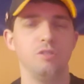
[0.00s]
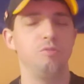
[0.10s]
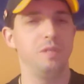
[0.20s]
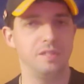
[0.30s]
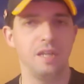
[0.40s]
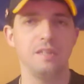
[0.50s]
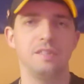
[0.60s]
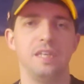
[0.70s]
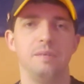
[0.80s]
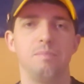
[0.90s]
who will
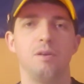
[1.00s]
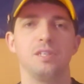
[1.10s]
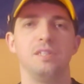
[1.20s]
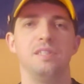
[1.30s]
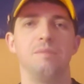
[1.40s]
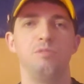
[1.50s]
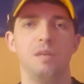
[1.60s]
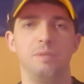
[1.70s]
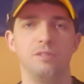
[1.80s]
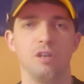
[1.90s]
not take part in the Abu
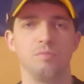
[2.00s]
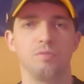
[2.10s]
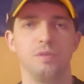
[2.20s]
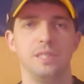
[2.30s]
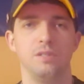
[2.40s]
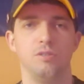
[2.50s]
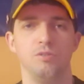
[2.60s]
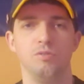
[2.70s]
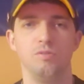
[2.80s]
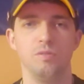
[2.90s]
Dhabi Grand Prix
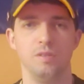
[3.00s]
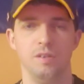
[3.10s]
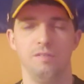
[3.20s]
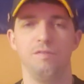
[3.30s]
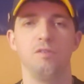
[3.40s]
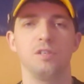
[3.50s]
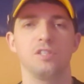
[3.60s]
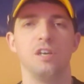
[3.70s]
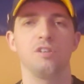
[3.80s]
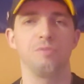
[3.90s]
to
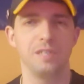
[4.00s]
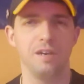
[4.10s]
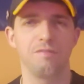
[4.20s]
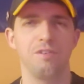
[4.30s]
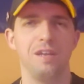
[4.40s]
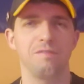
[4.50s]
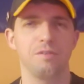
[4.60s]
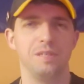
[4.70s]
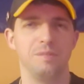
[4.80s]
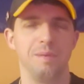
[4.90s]
focus on recovery after
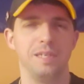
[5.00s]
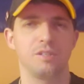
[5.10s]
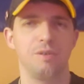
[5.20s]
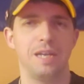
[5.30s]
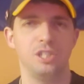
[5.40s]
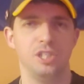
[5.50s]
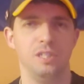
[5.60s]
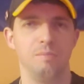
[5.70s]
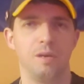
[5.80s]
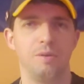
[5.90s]
his big crash
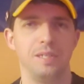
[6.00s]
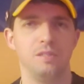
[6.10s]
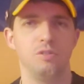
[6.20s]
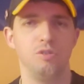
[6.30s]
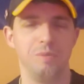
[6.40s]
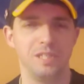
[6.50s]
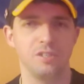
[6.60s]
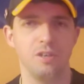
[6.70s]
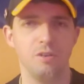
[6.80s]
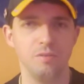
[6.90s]
in Bahrain 2 weeks
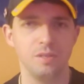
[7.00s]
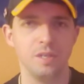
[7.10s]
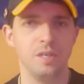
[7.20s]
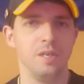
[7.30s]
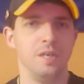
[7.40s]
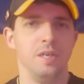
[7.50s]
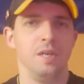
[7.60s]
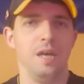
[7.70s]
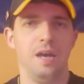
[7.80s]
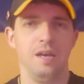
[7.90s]
ago.
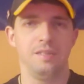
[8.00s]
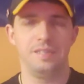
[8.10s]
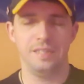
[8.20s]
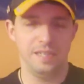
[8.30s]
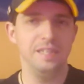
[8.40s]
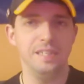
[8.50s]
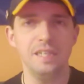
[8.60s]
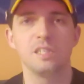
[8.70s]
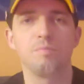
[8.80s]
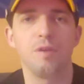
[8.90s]
He did
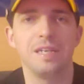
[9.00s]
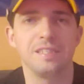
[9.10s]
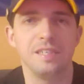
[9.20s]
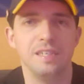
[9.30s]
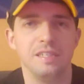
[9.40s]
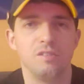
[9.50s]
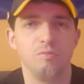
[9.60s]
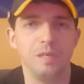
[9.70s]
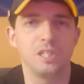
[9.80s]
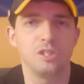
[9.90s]
express his
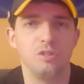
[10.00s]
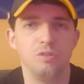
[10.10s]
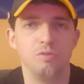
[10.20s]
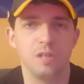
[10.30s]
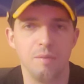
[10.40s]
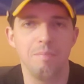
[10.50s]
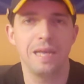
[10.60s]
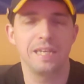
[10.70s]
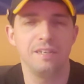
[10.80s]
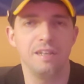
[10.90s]
wish to come
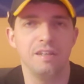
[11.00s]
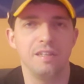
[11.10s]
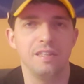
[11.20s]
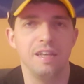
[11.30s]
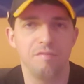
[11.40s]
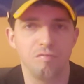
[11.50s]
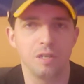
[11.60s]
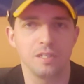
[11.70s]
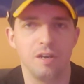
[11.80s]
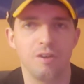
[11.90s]
back in an
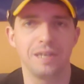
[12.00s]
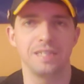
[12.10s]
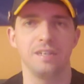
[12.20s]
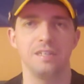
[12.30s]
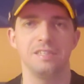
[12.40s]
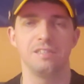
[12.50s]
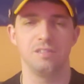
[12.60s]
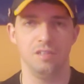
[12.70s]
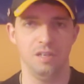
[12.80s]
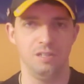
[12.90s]
F1 car, at least
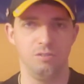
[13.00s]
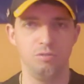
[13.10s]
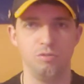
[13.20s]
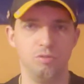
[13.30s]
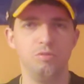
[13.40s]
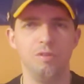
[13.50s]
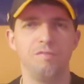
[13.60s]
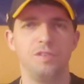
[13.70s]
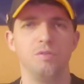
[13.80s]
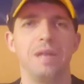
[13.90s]
to do a
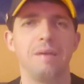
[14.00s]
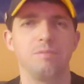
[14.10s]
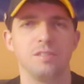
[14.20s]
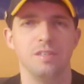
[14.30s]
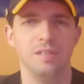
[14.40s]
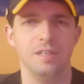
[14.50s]
few laps,